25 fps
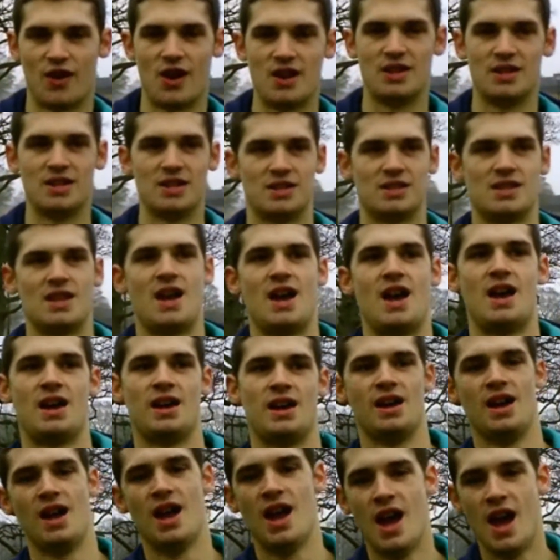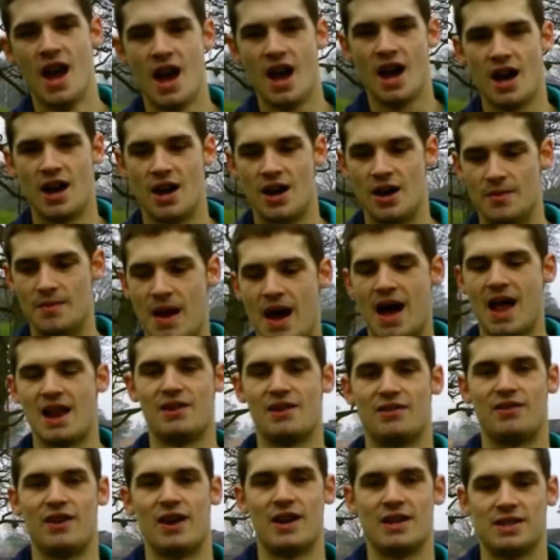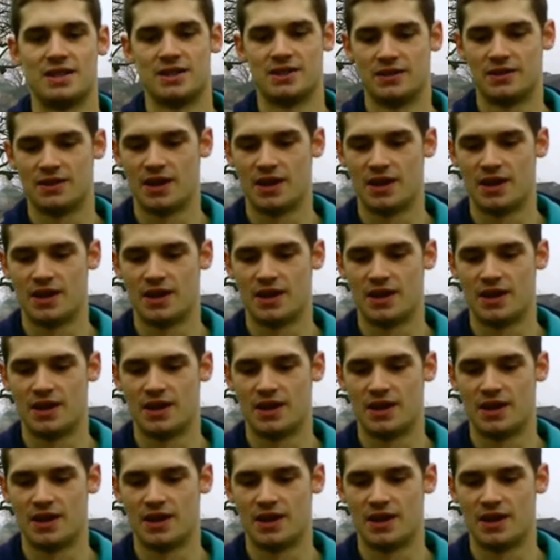friend is there, Eliphaz,